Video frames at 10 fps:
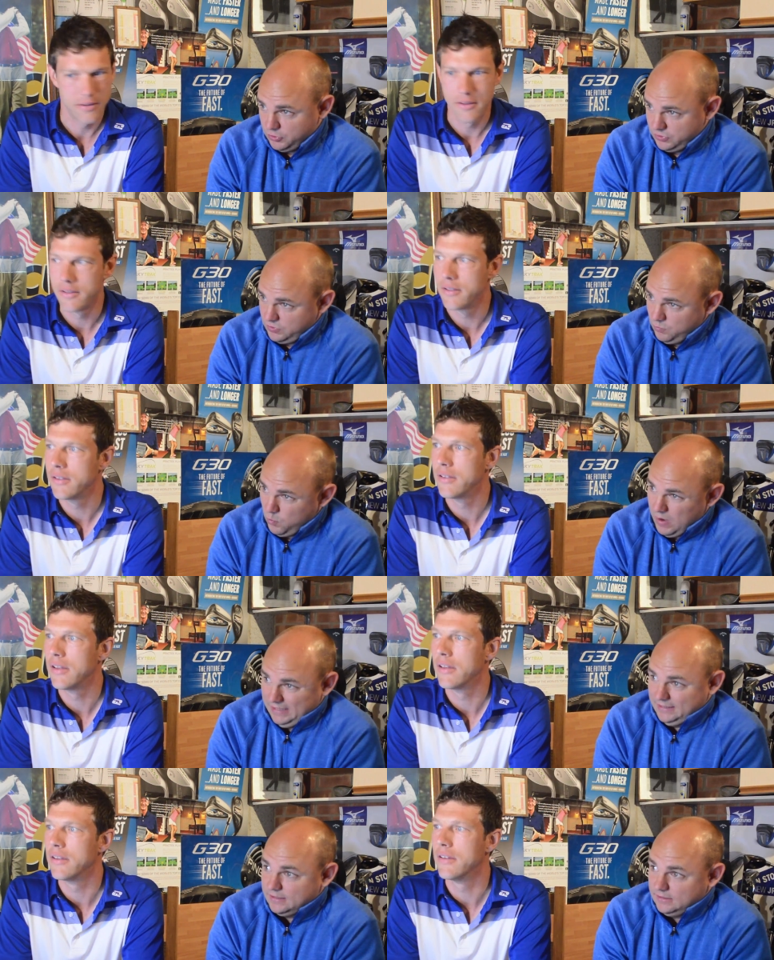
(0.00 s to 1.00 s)
Speaker 1: Johnson
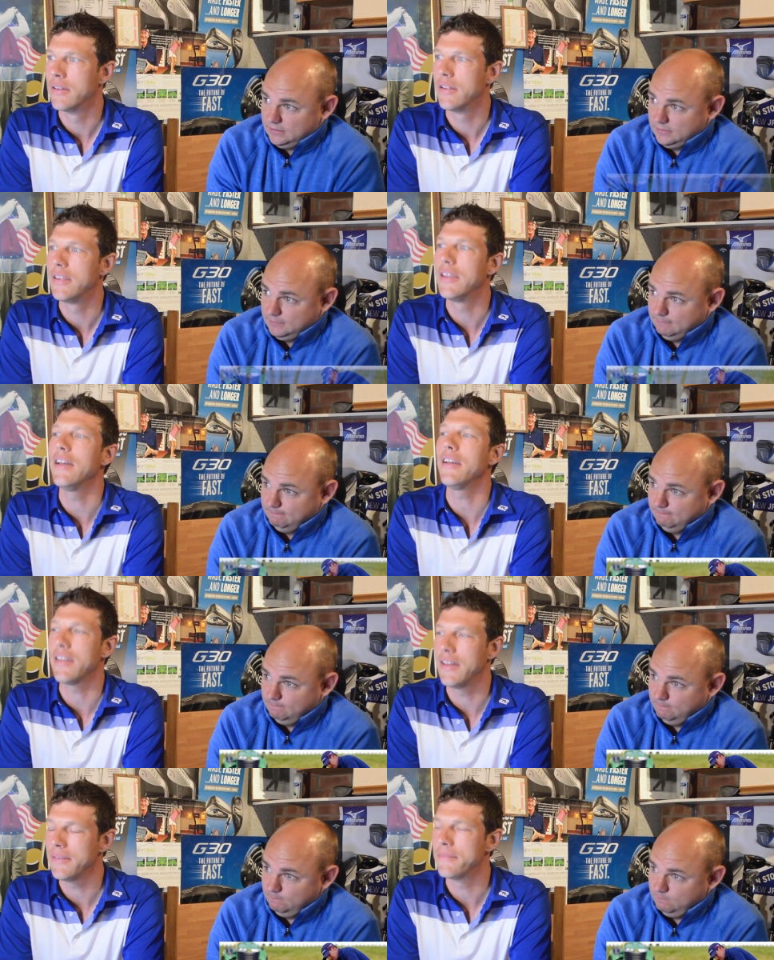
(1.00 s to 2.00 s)
Wagner. Yeah.
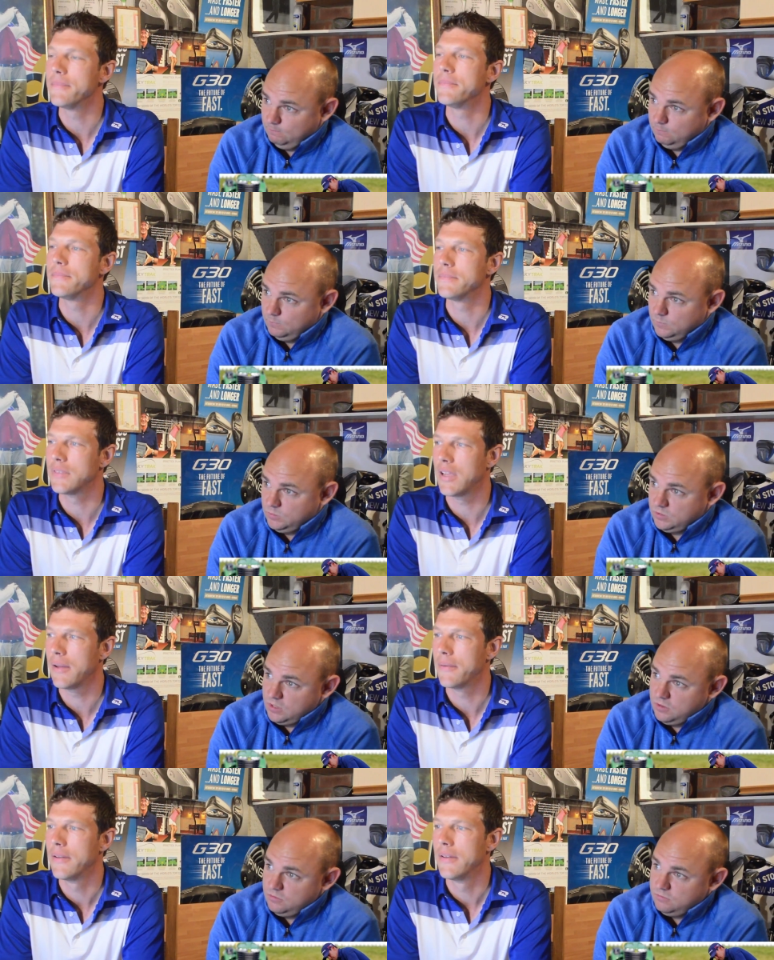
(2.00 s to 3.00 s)
Okay. Yeah.
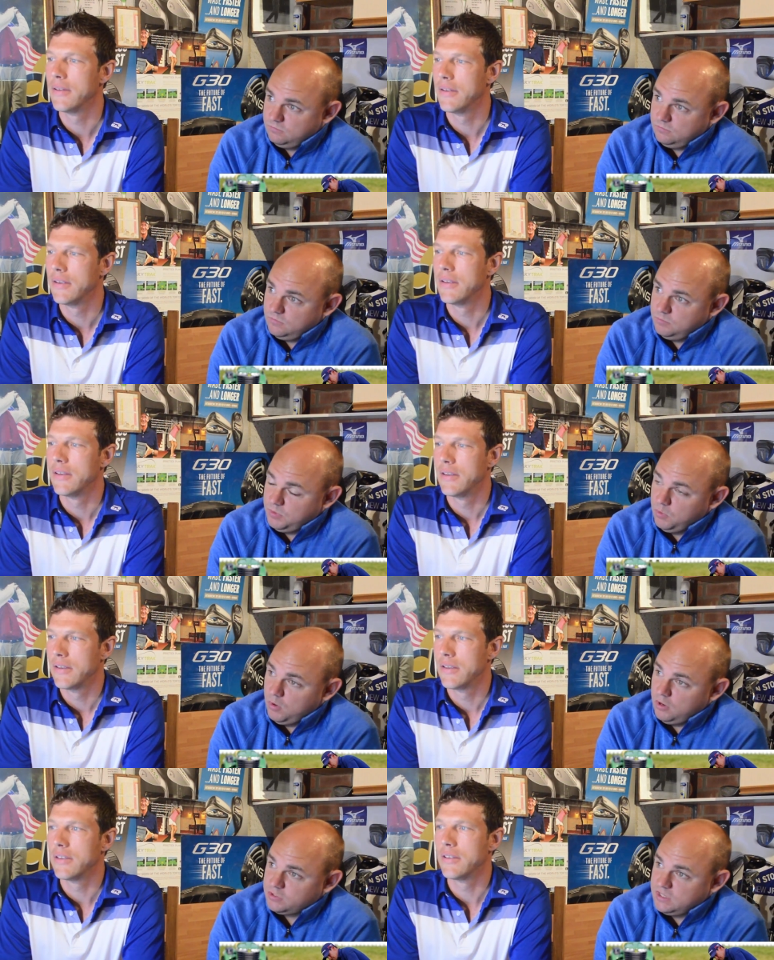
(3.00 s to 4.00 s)
So been a
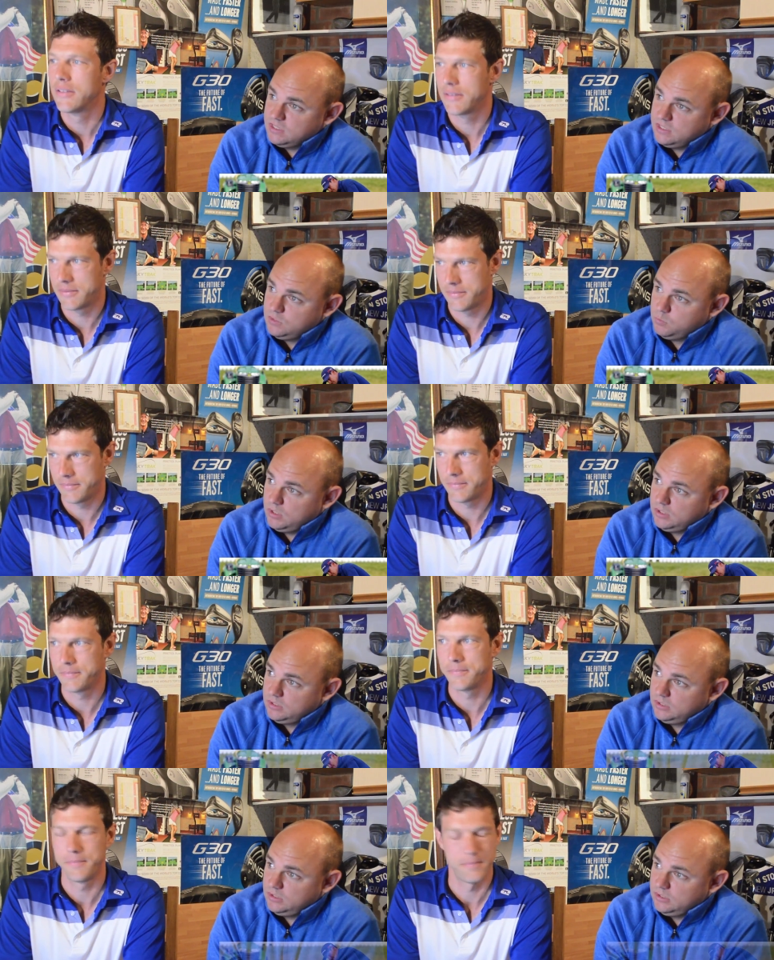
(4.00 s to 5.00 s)
while since he's
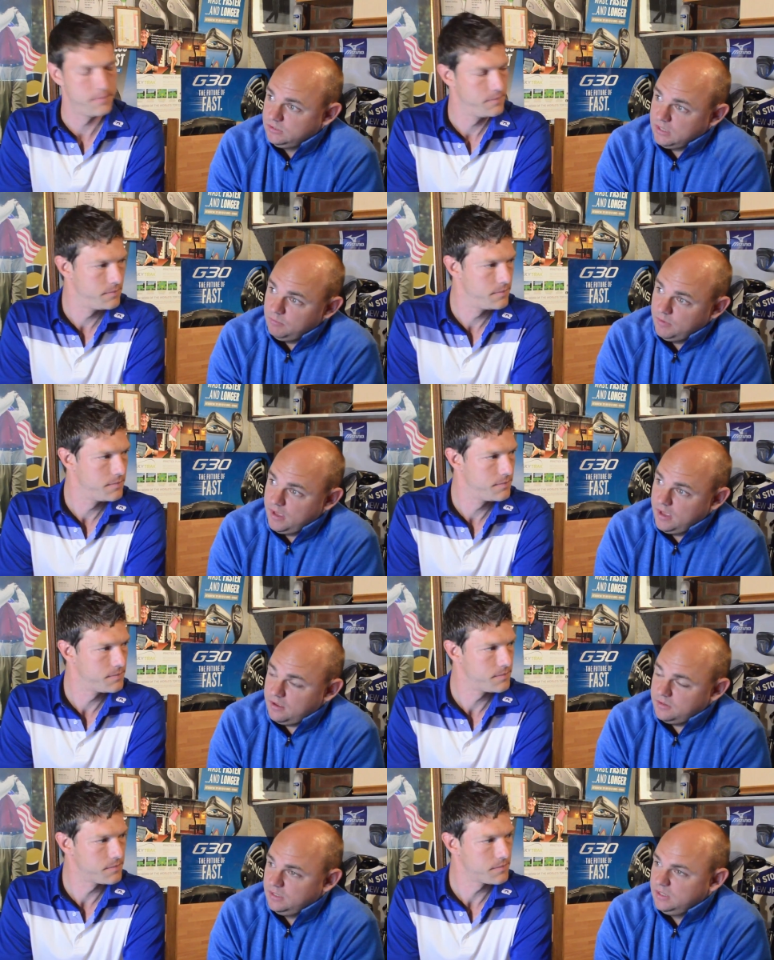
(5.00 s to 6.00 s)
won. He's up there.
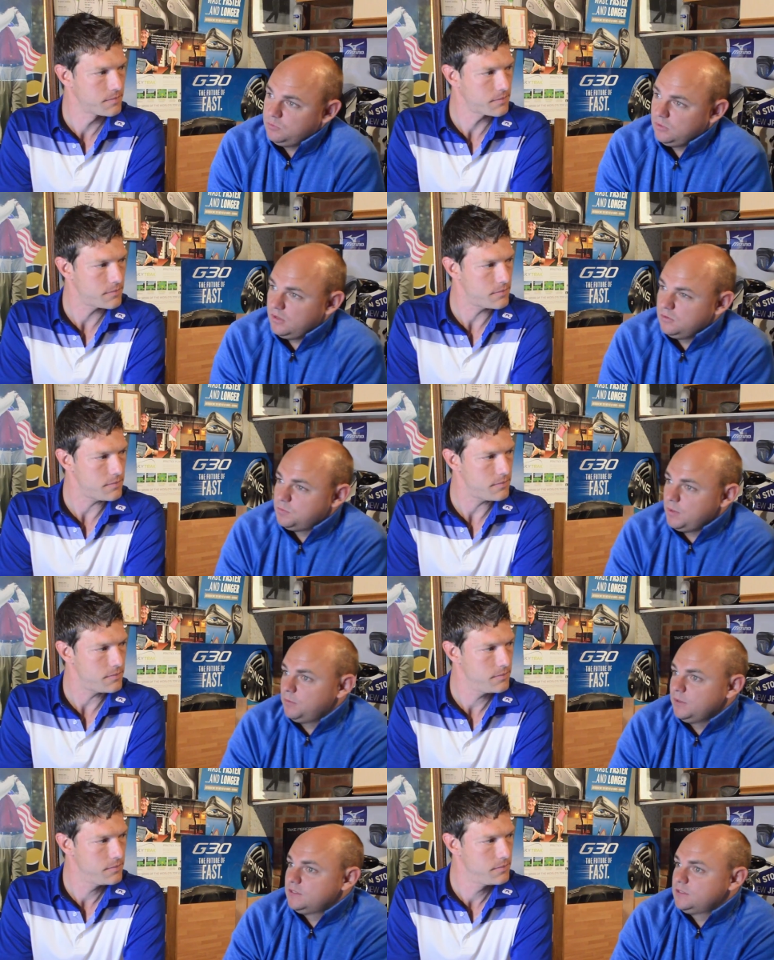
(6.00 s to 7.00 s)
I think he's one of those
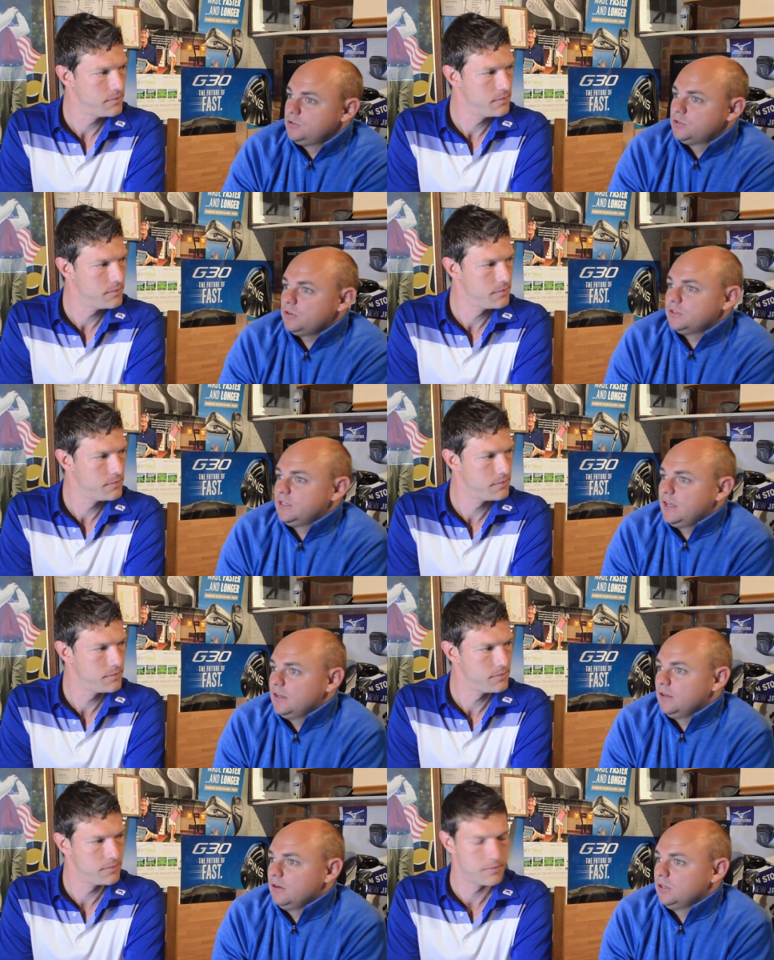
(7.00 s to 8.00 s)
people who tries to
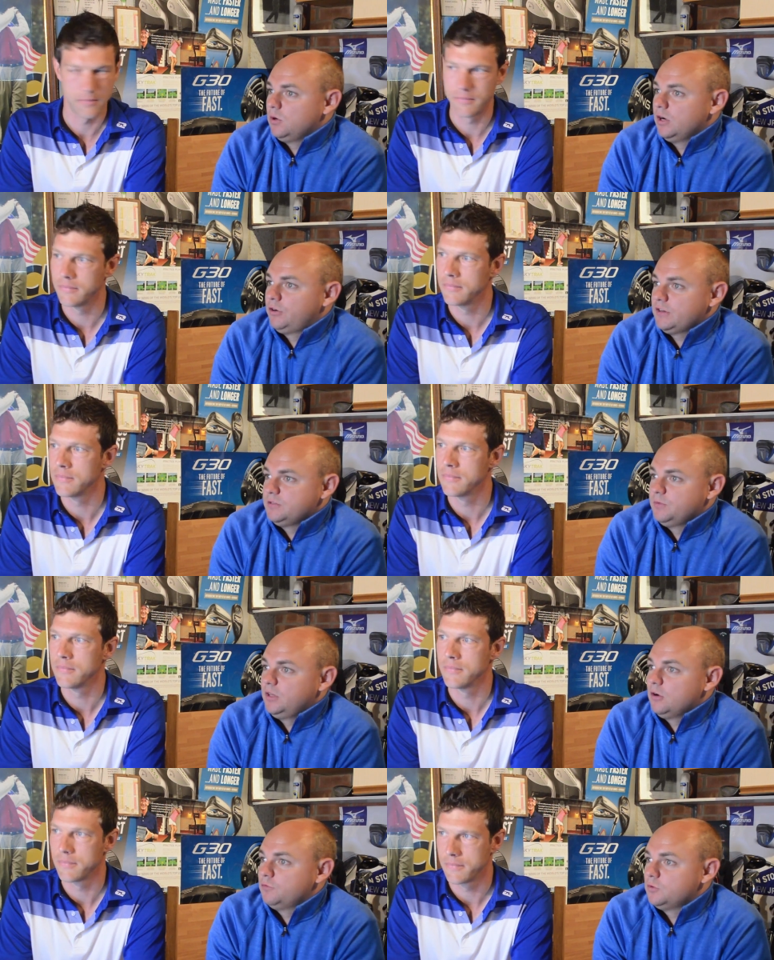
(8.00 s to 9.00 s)
get like quite aggressive with the
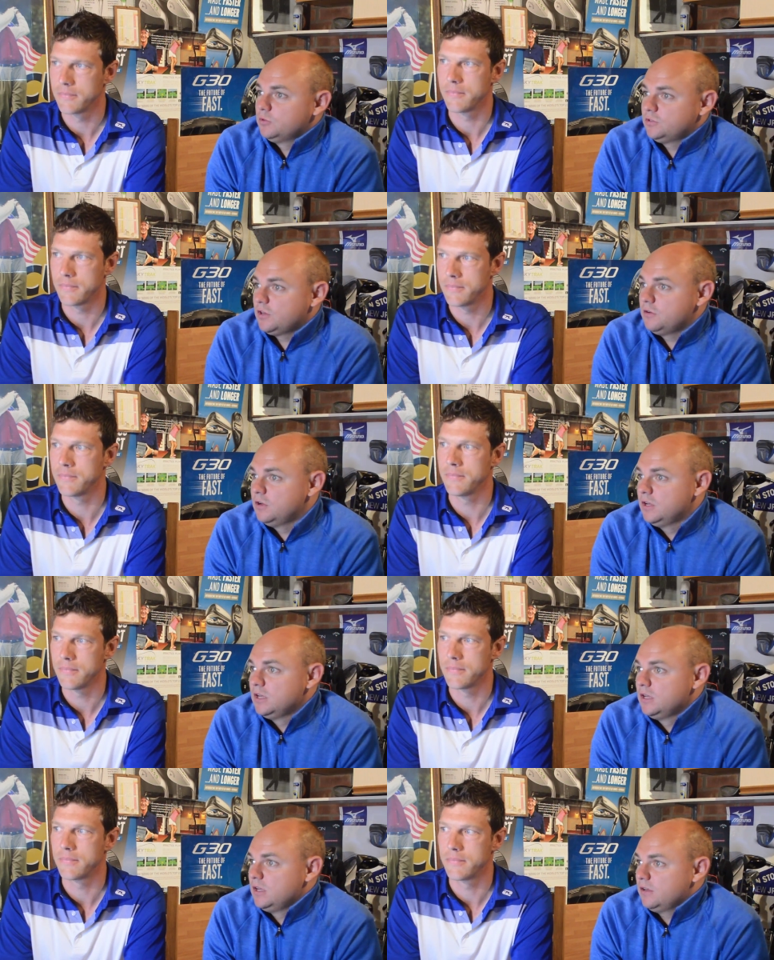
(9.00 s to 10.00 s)
golf course. So mm -hmm.
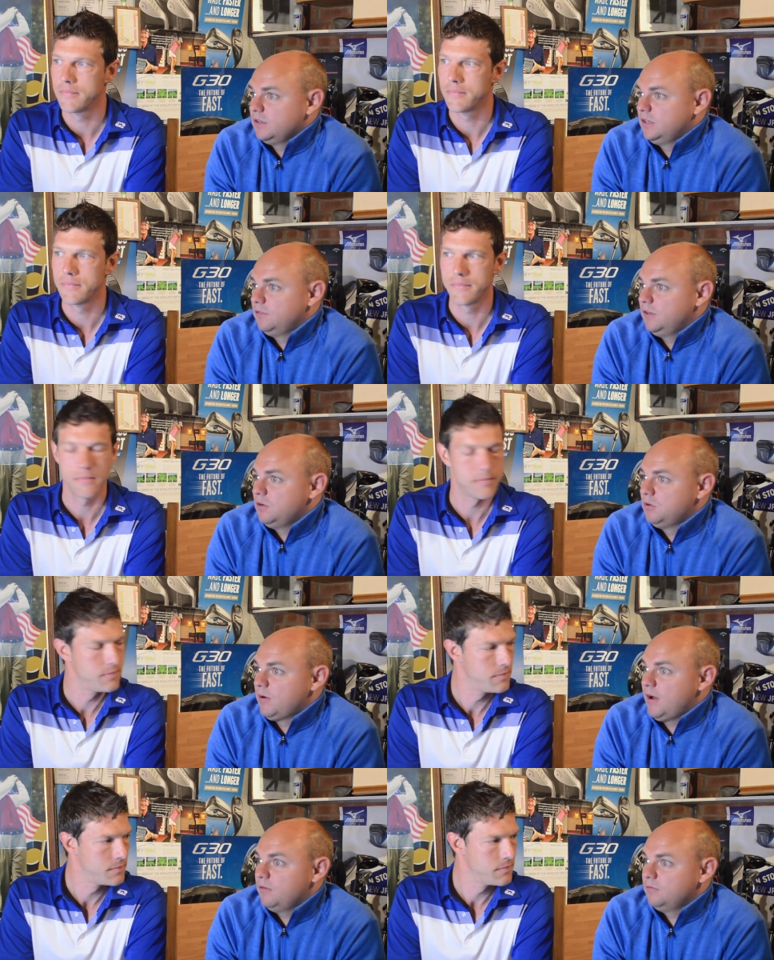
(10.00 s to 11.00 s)
I think he, will go
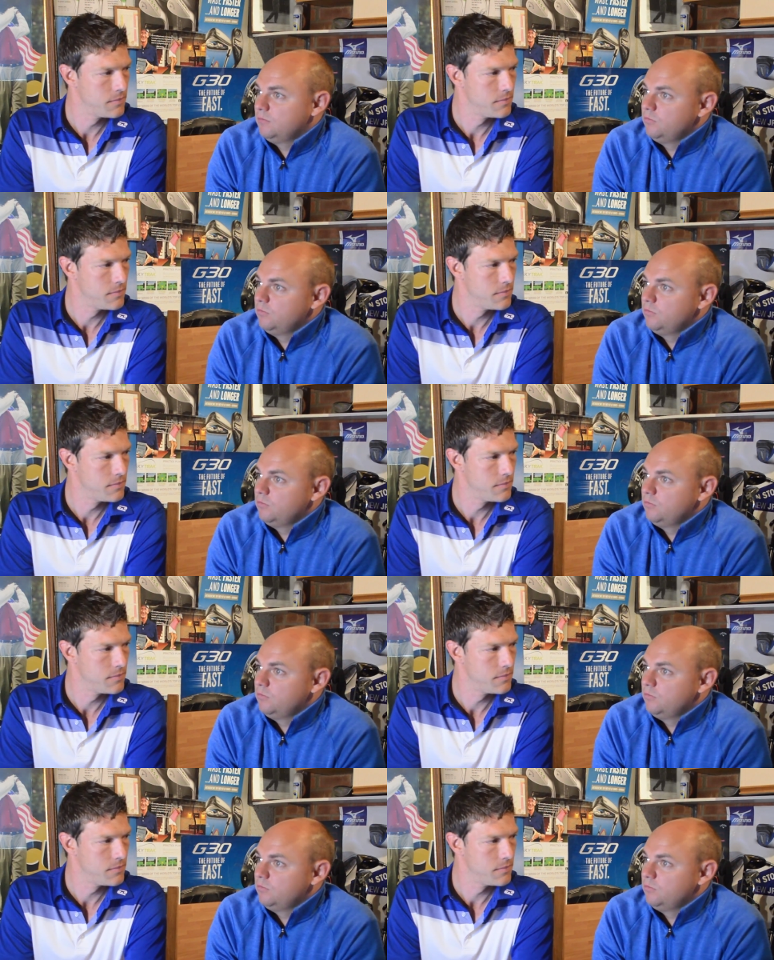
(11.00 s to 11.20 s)
out